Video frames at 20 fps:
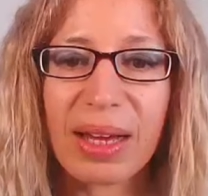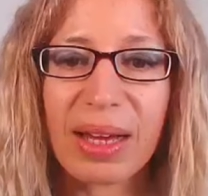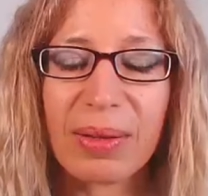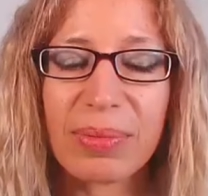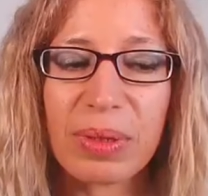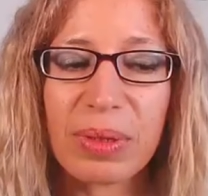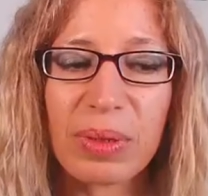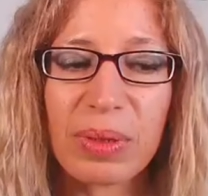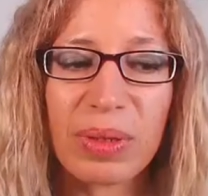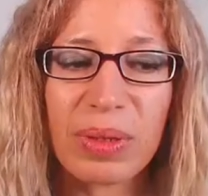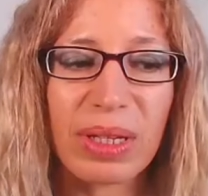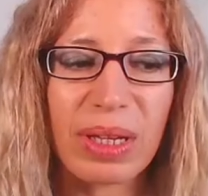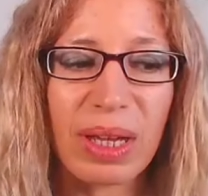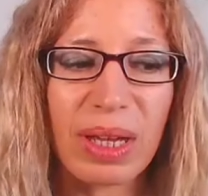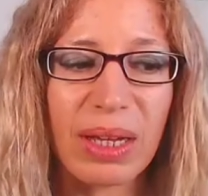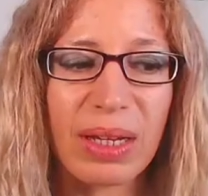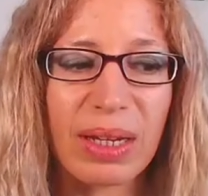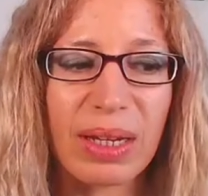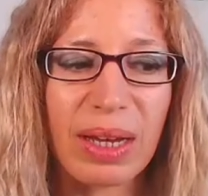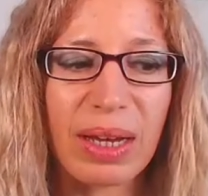absolutely.
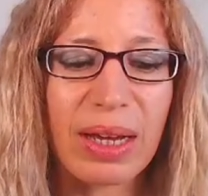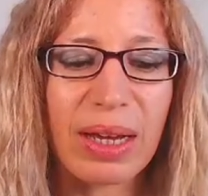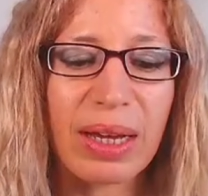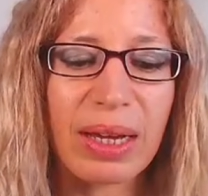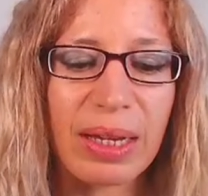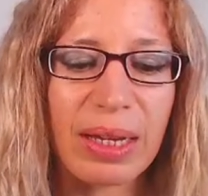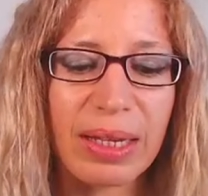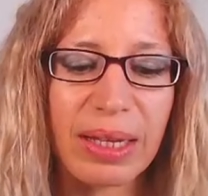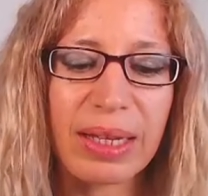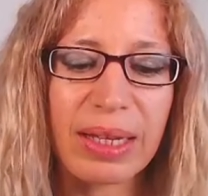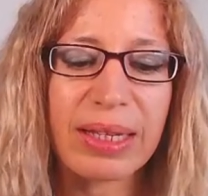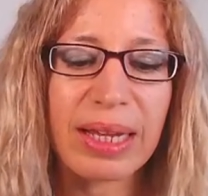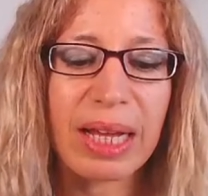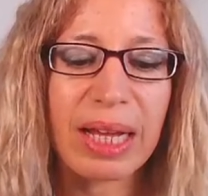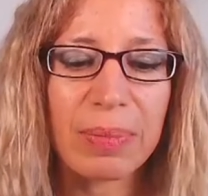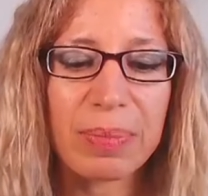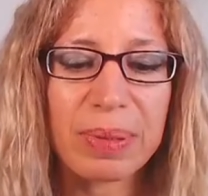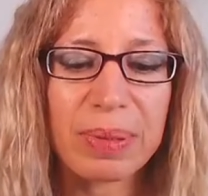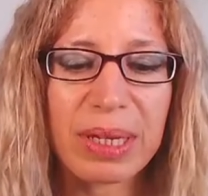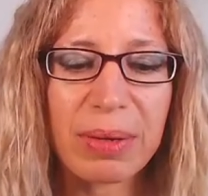And it
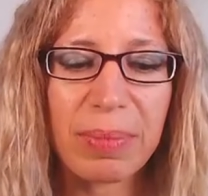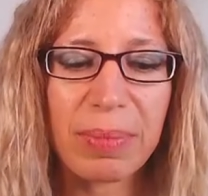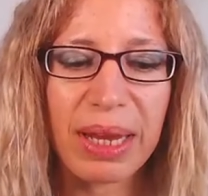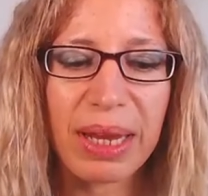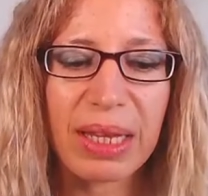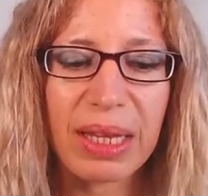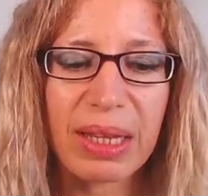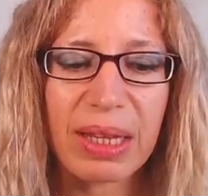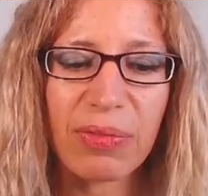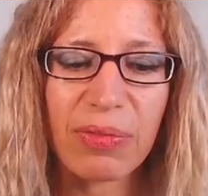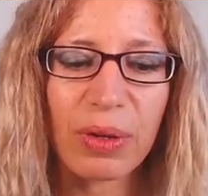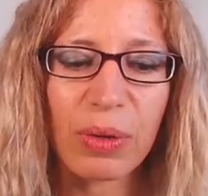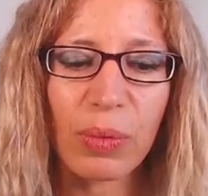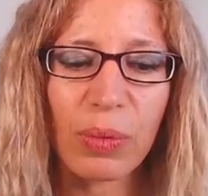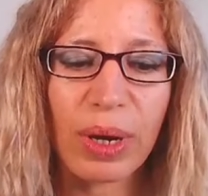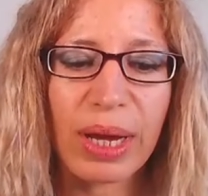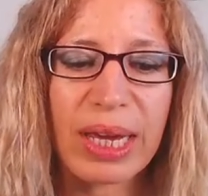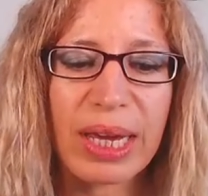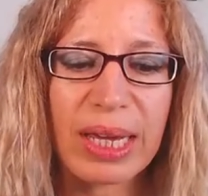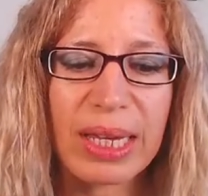helps in many different
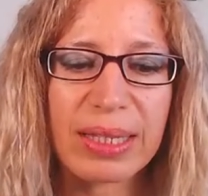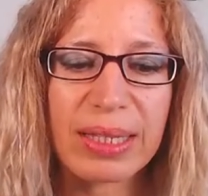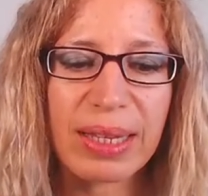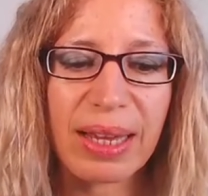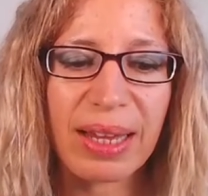ways.